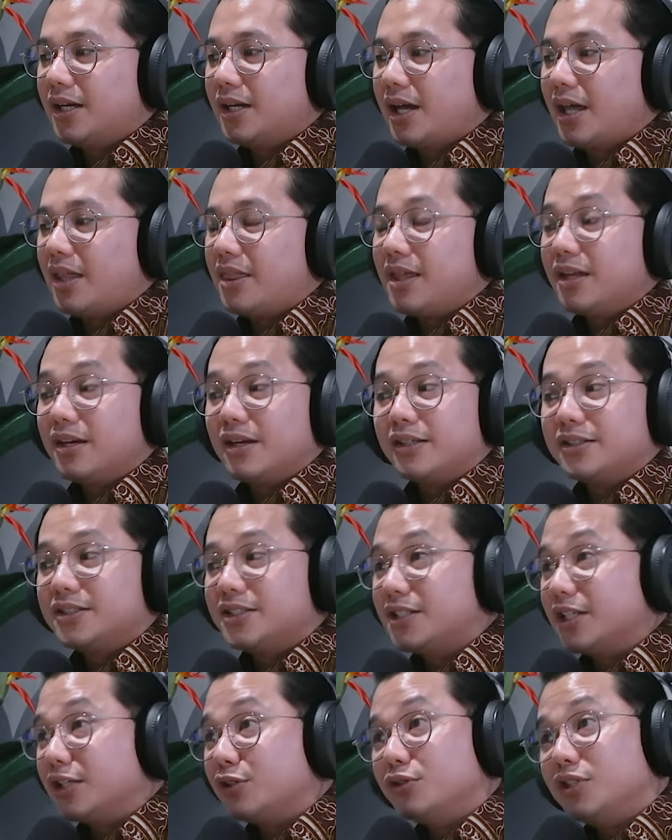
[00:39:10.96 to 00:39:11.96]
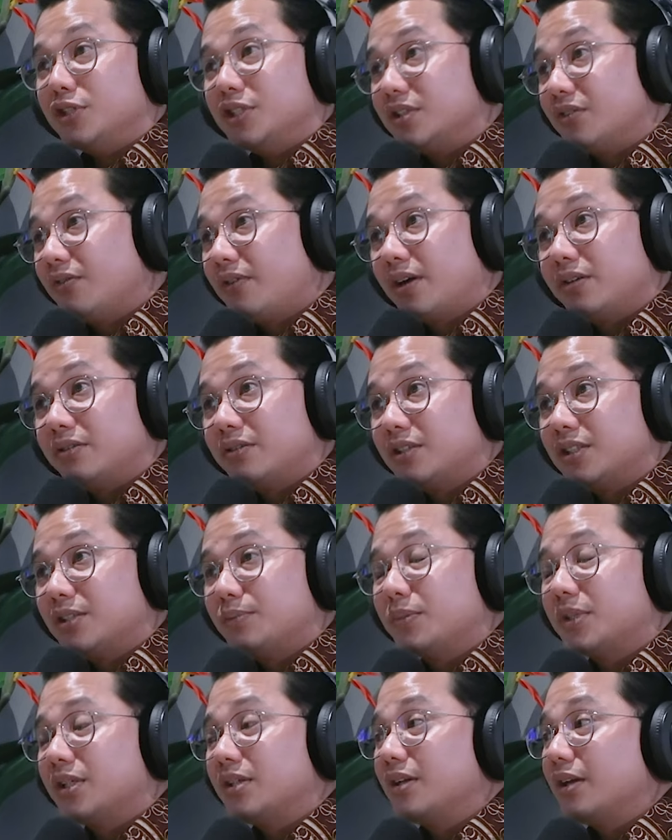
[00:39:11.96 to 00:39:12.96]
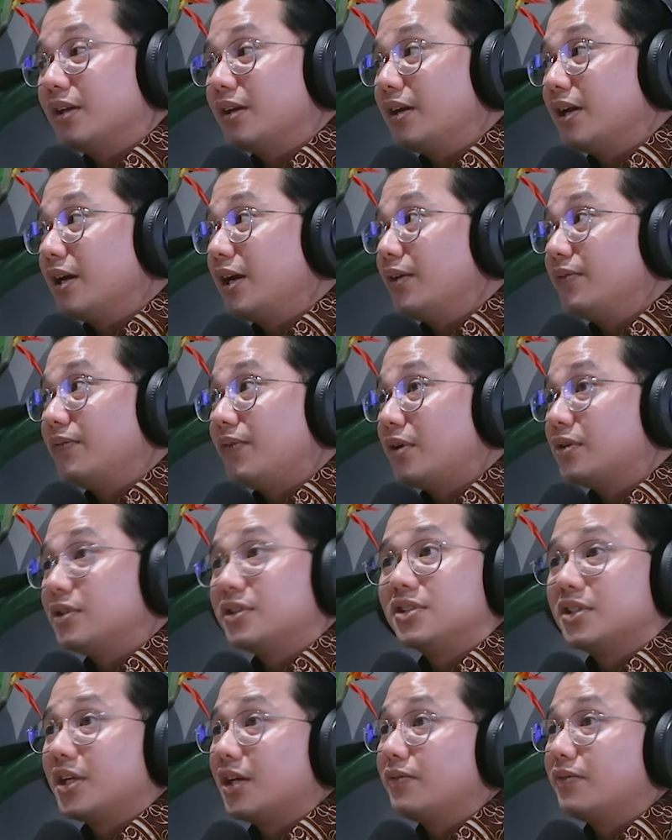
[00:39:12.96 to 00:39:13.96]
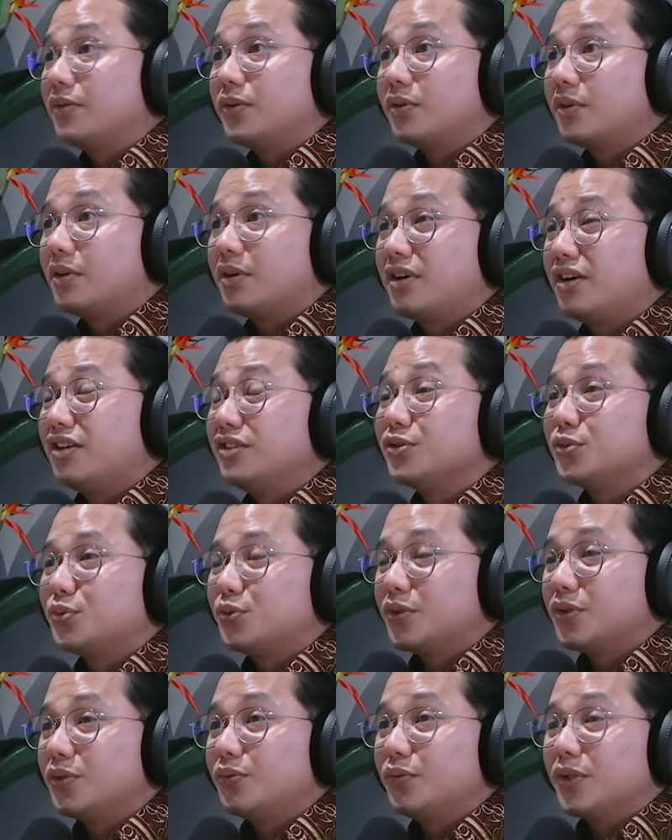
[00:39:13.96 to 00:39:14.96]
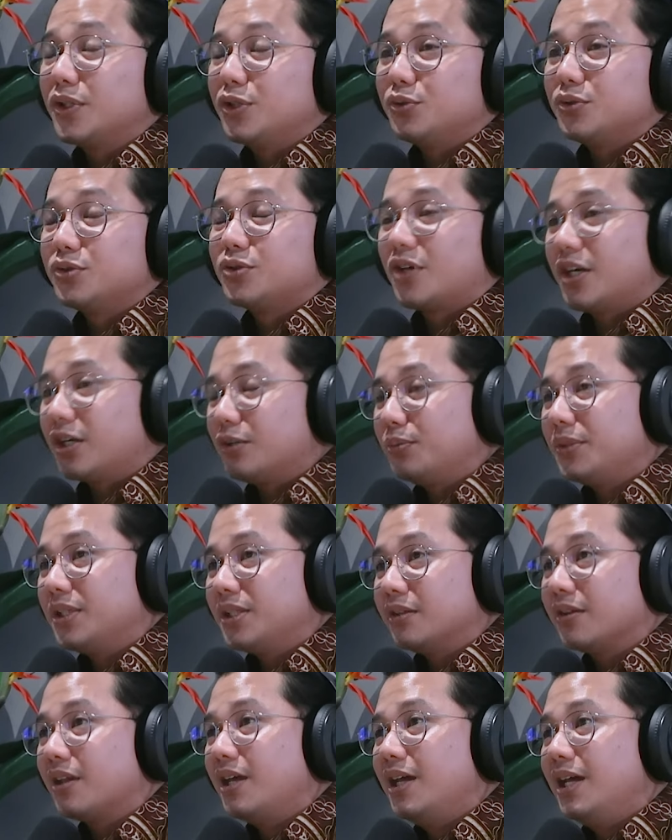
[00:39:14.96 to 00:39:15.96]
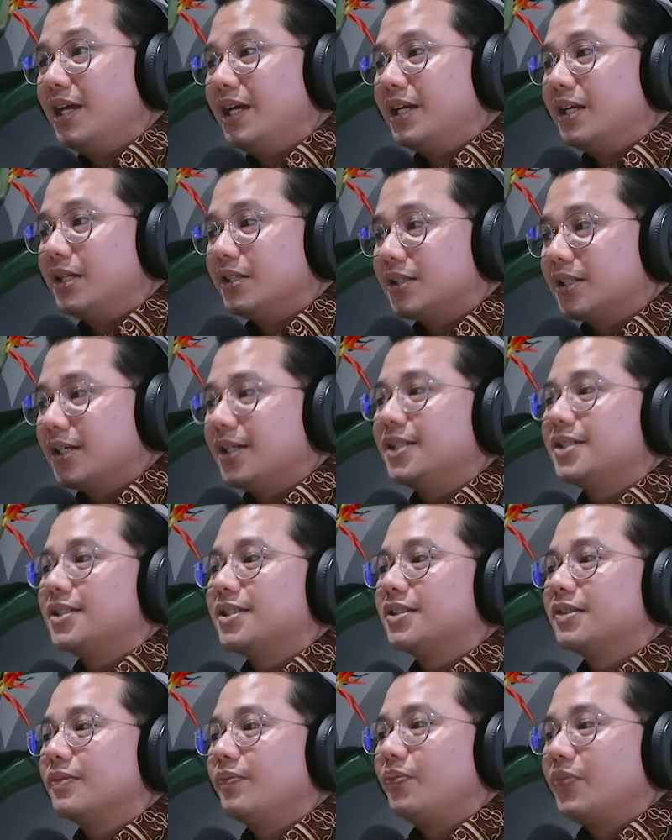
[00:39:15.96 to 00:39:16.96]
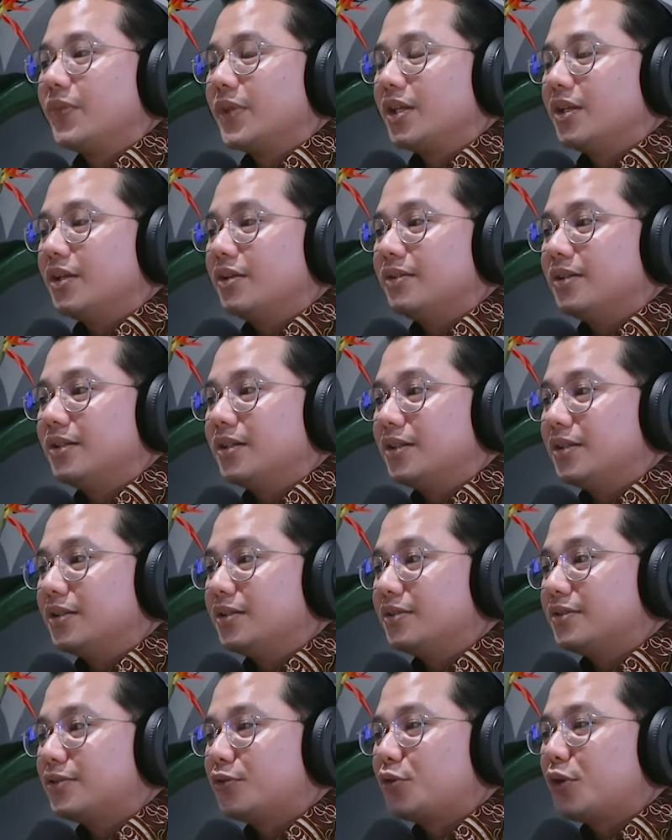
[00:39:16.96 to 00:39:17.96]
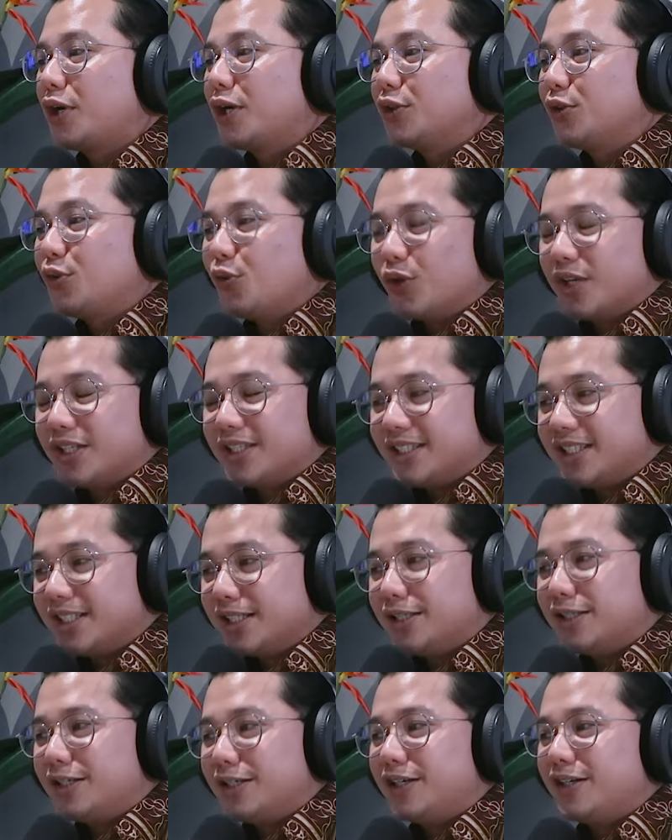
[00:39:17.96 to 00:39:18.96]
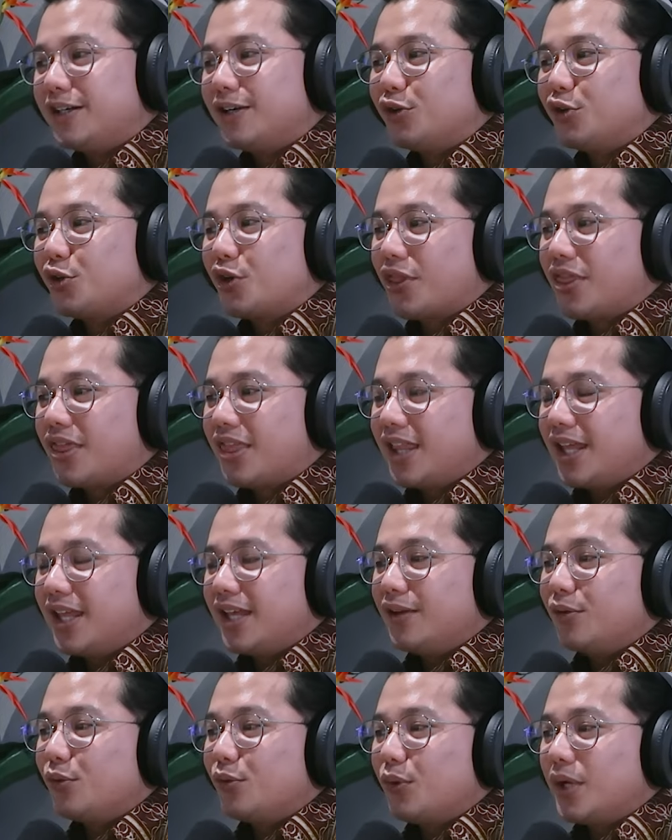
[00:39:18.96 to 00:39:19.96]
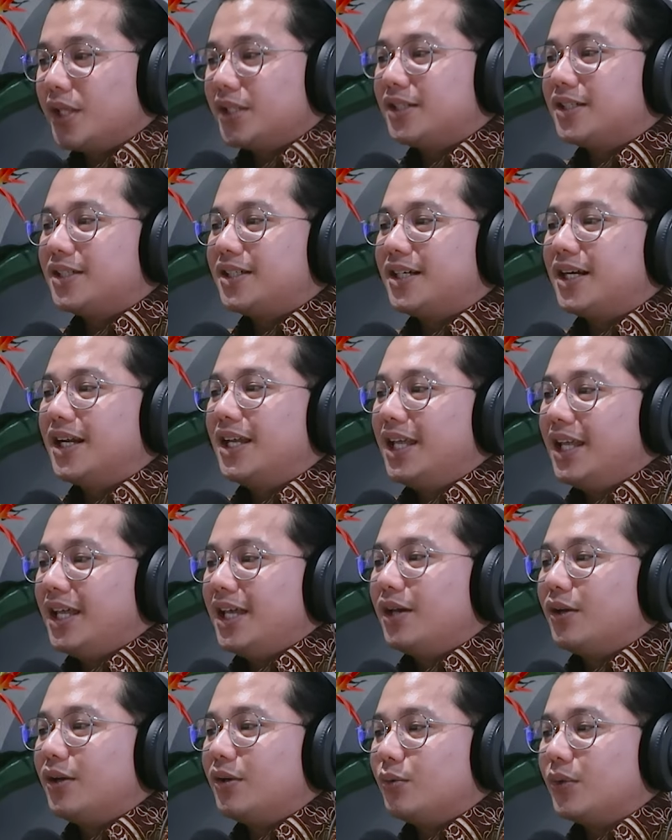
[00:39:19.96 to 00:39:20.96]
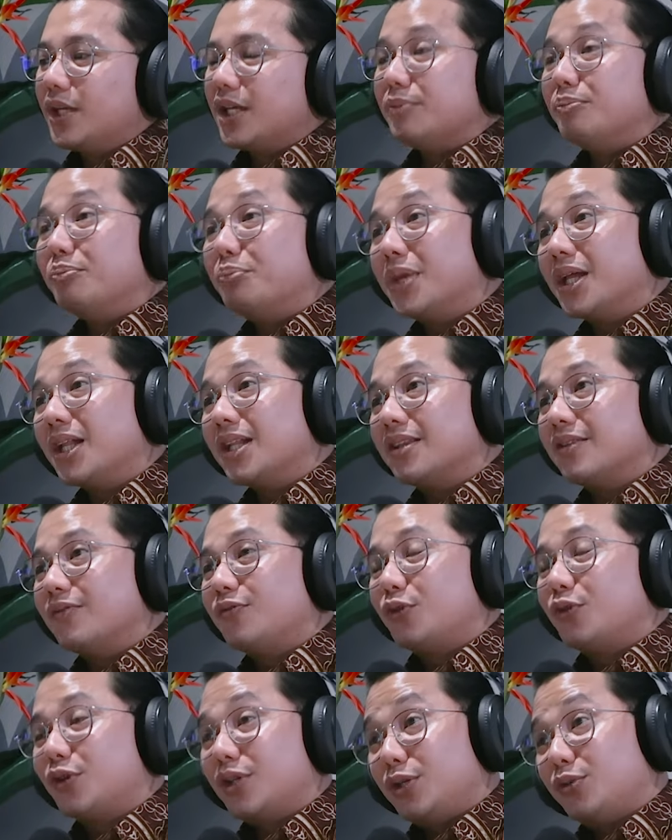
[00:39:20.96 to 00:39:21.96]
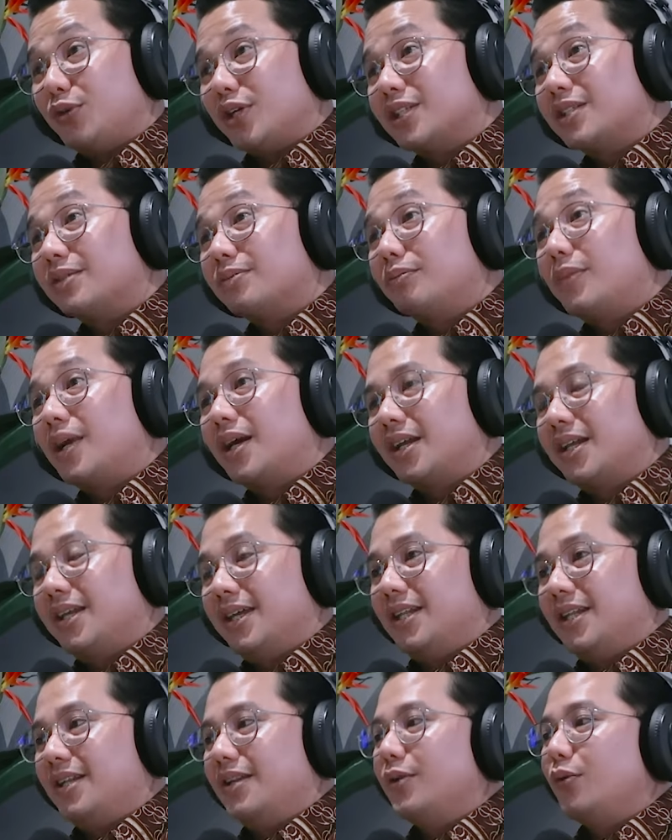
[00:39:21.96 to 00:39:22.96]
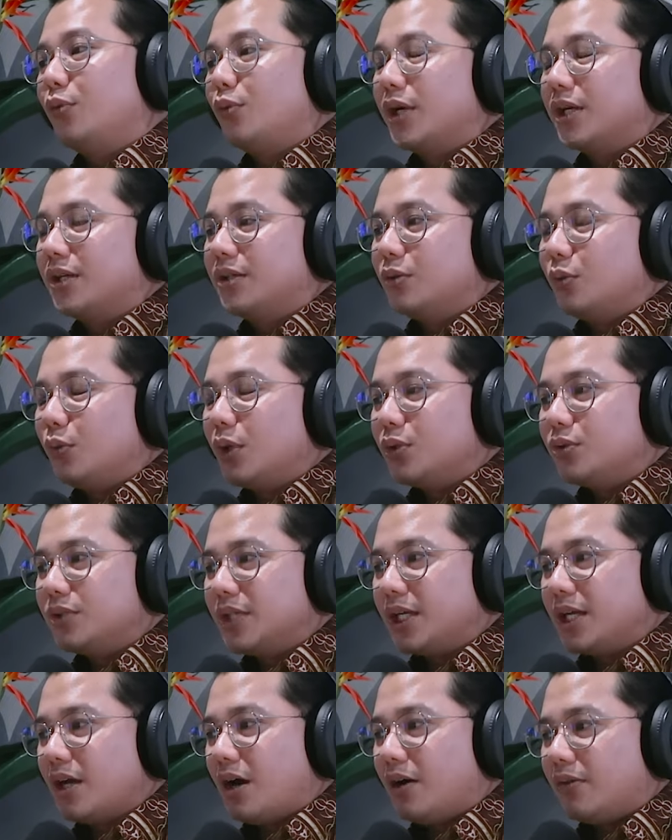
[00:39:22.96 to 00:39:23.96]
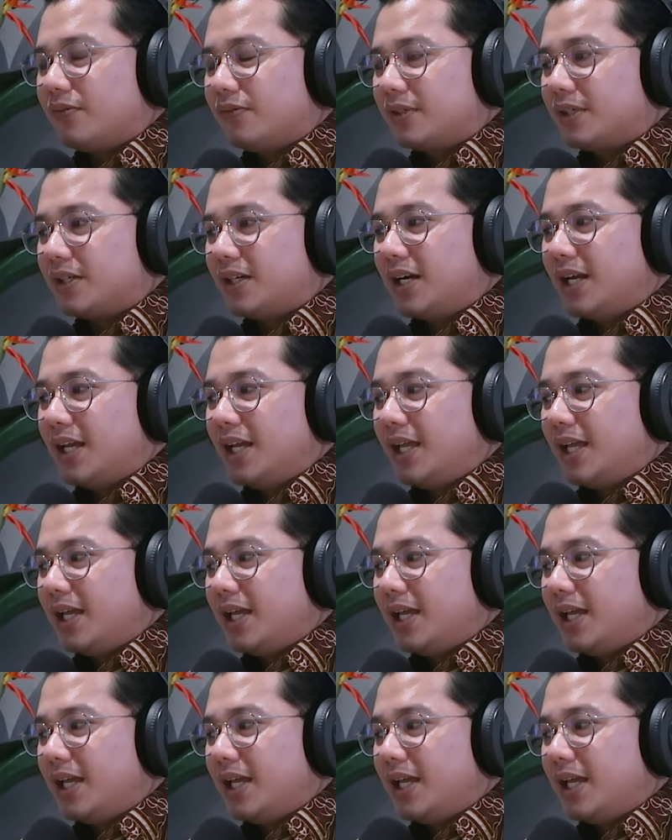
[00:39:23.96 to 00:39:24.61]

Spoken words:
I think not just Indonesian founders, but founders everywhere around the world. When you try to build SaaS, try to consider or think whether we can build for the US market. What do they offer?